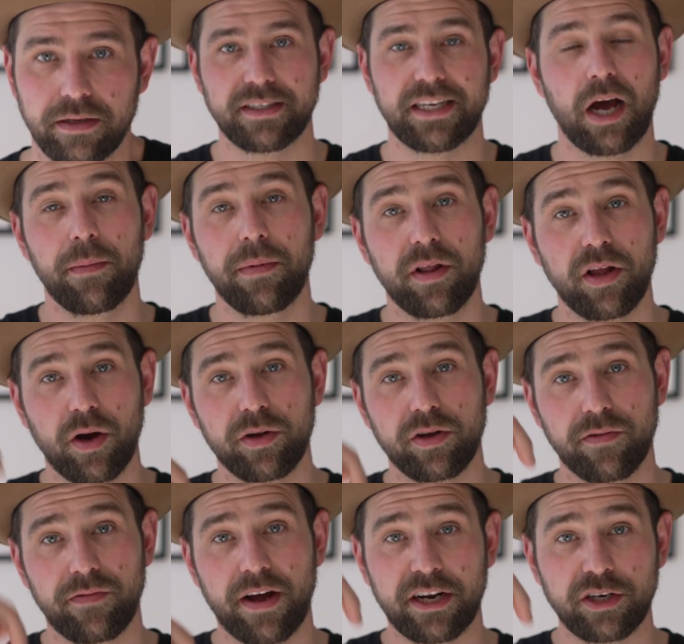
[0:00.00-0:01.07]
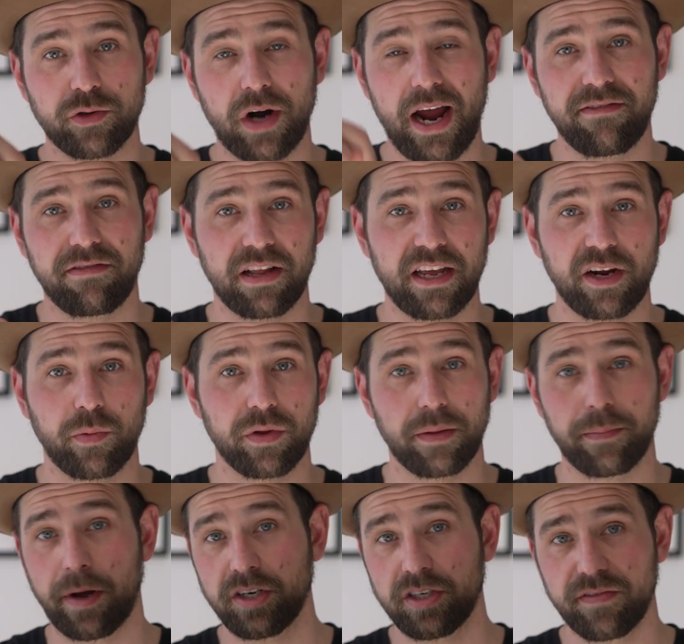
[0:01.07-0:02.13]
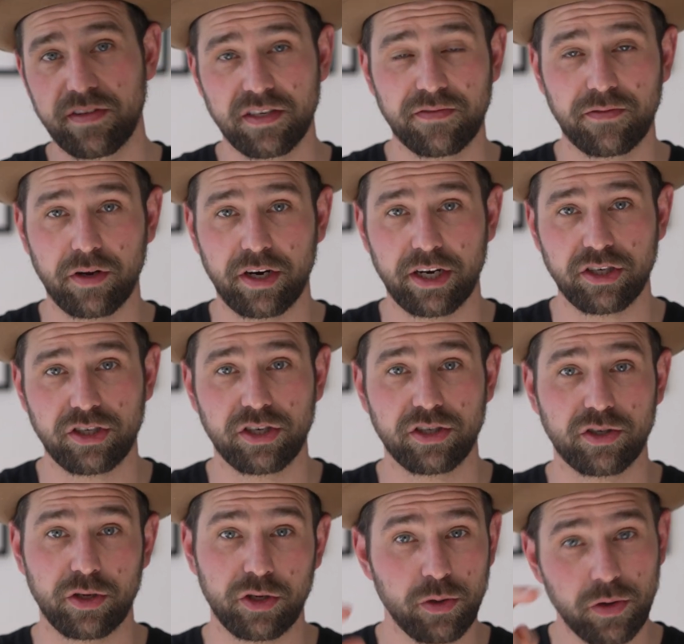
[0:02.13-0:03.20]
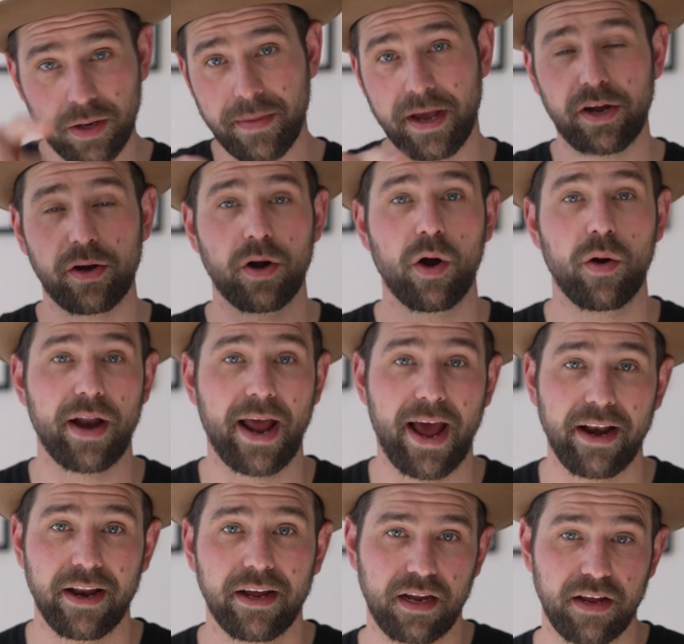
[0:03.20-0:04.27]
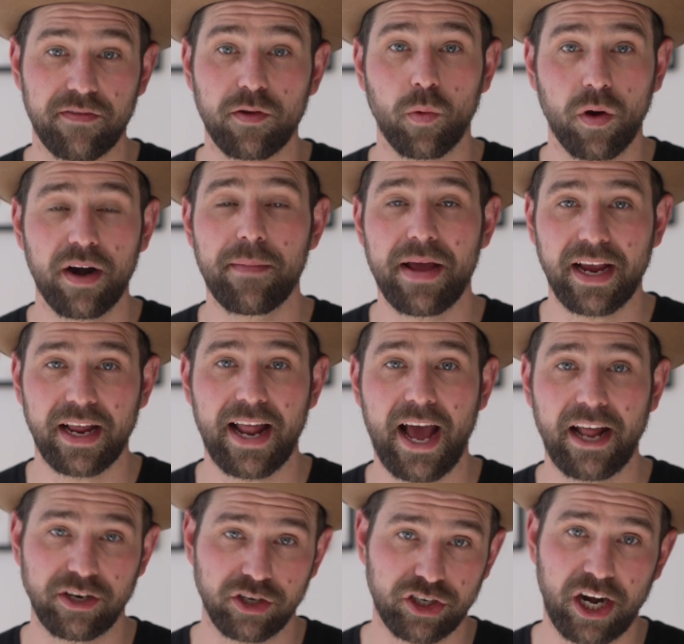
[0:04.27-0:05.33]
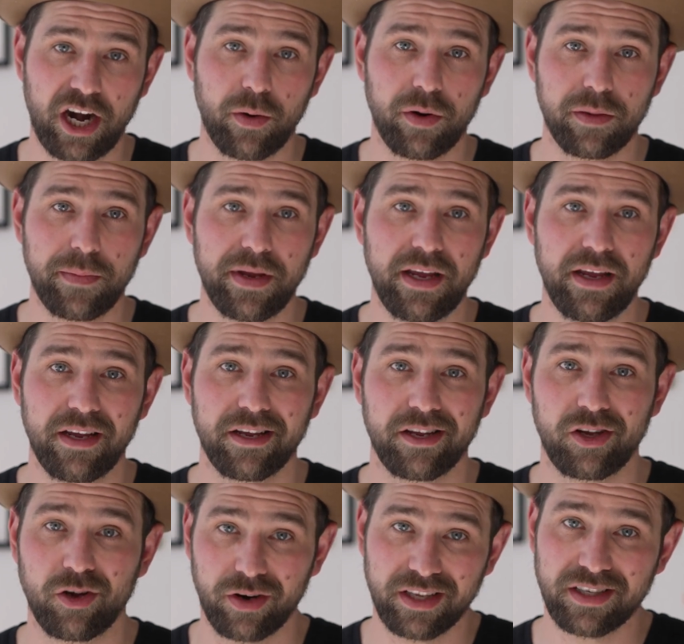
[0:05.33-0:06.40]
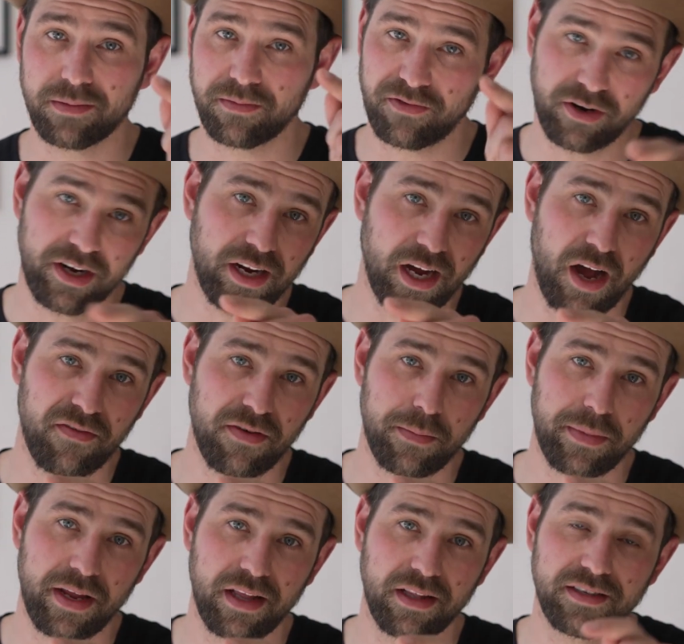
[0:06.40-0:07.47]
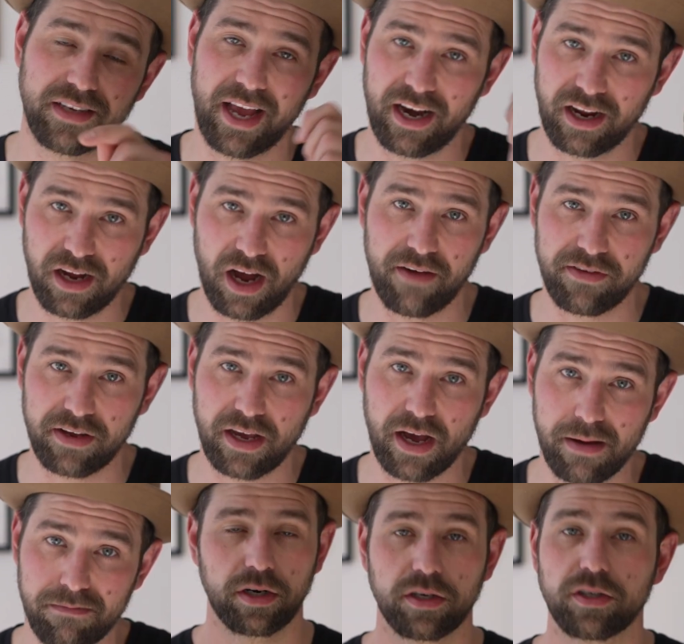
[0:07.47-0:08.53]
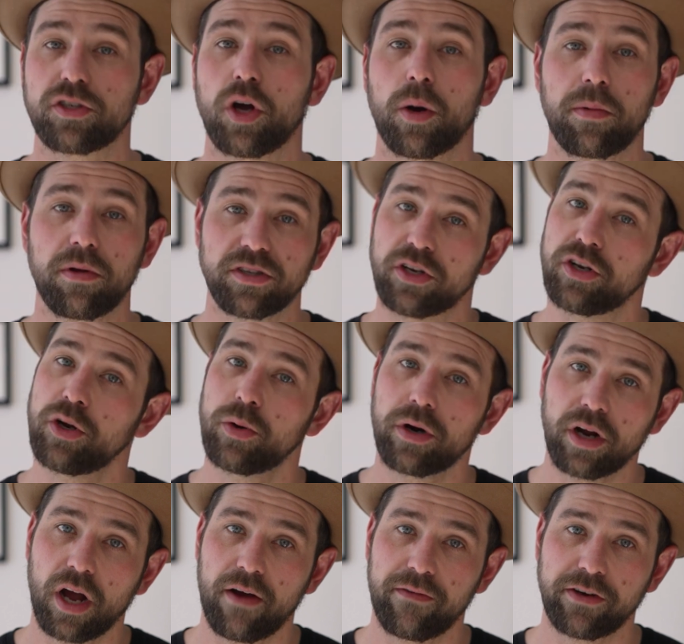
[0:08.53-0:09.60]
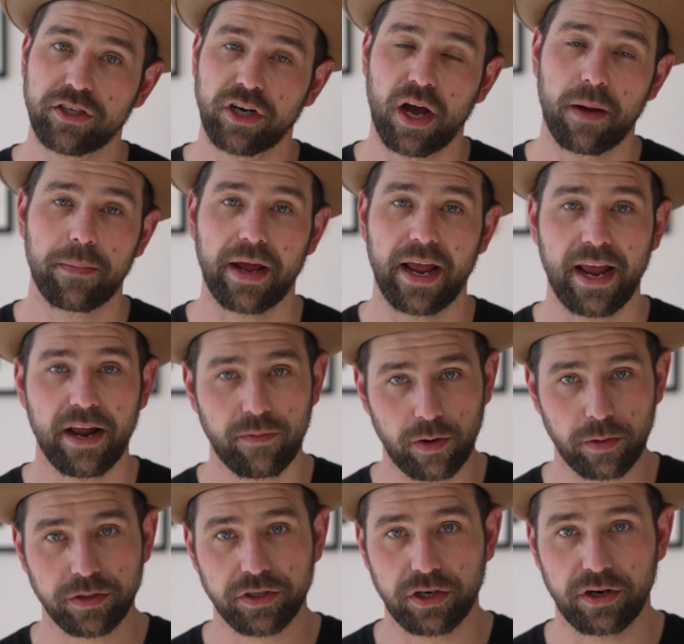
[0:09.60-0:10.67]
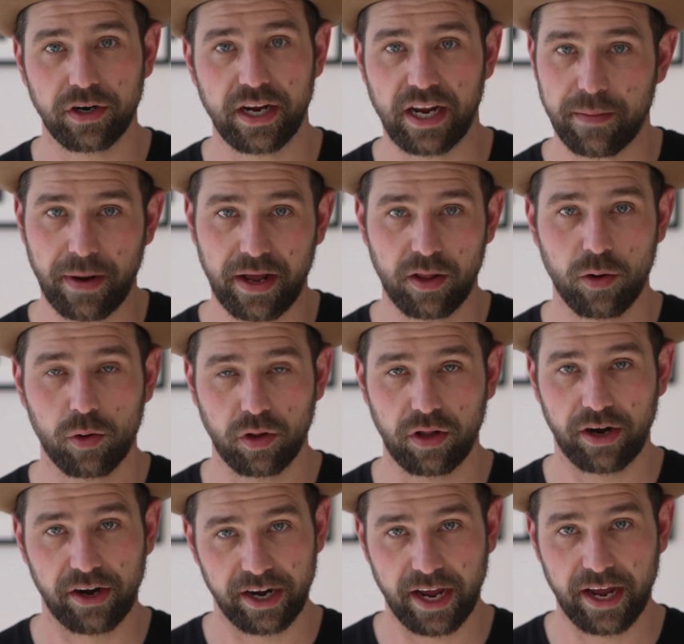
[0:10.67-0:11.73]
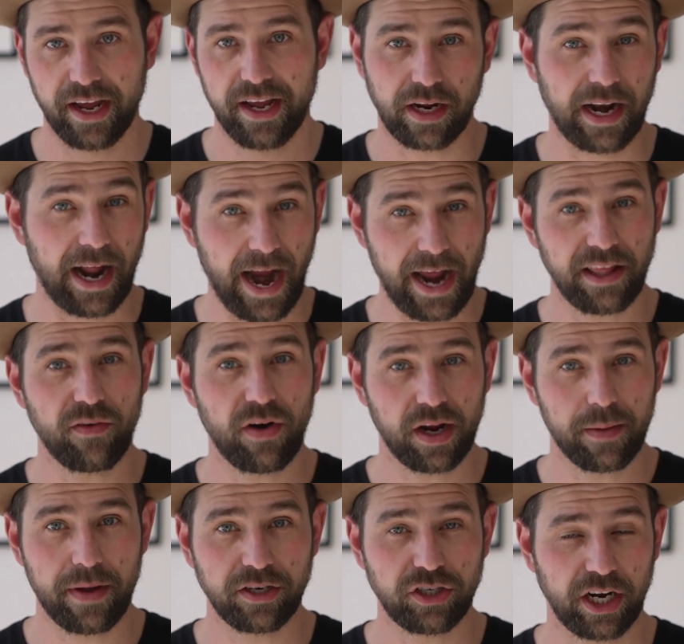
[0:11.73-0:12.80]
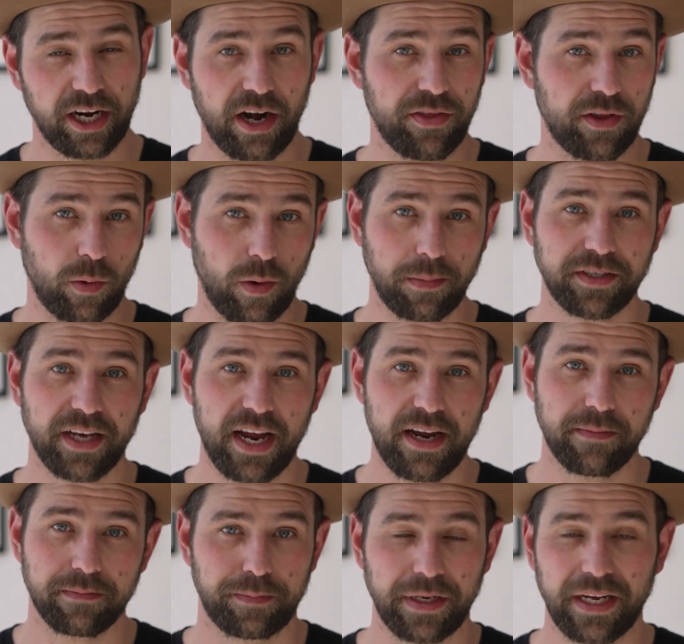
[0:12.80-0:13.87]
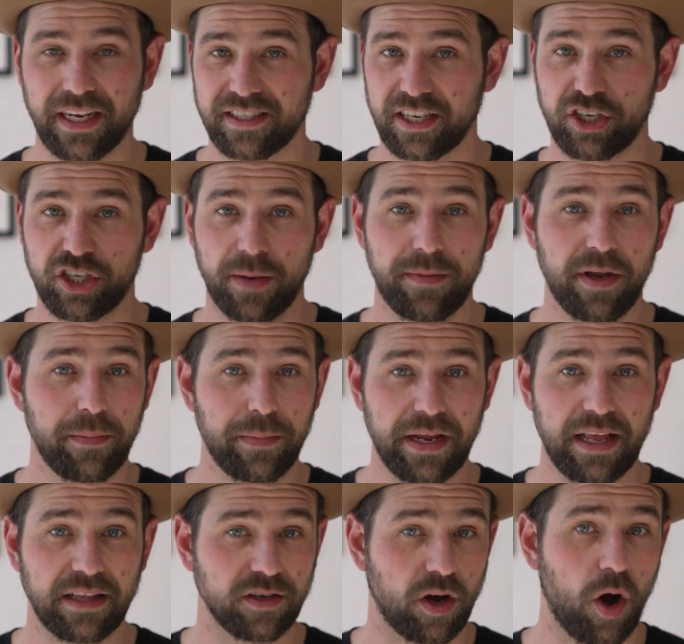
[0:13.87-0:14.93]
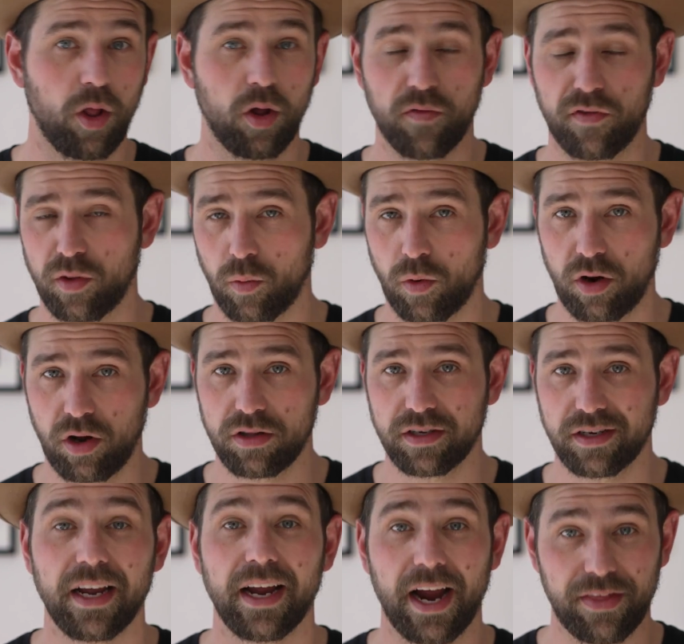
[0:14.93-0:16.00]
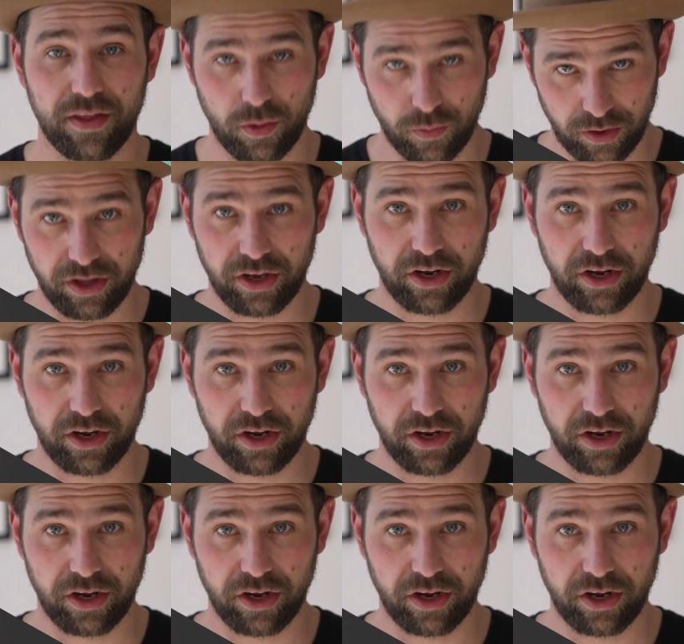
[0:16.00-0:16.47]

Down below, you'll find a drive link with a bunch of this footage so you can make your own ad. If you want to make an ad and share it with me, you'll get some free coffee beans and a coffee cup. Stoble is a newer coffee shop and roaster in my local area, and I highly recommend checking out their website because they ship their beans all over the world and they're really